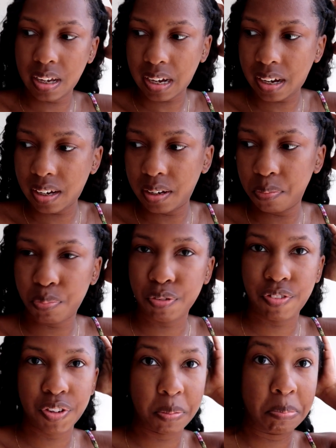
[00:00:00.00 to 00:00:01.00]
I
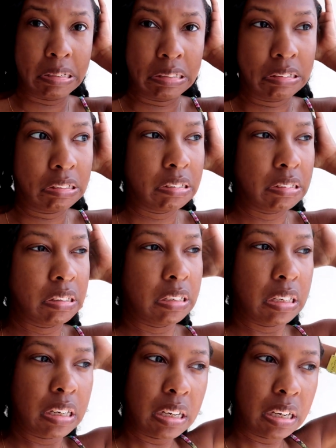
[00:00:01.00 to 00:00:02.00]
prefer the beach.
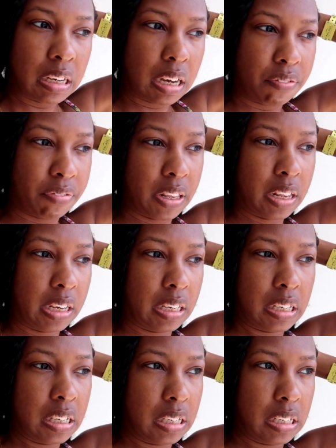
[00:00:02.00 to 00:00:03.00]
I feel like,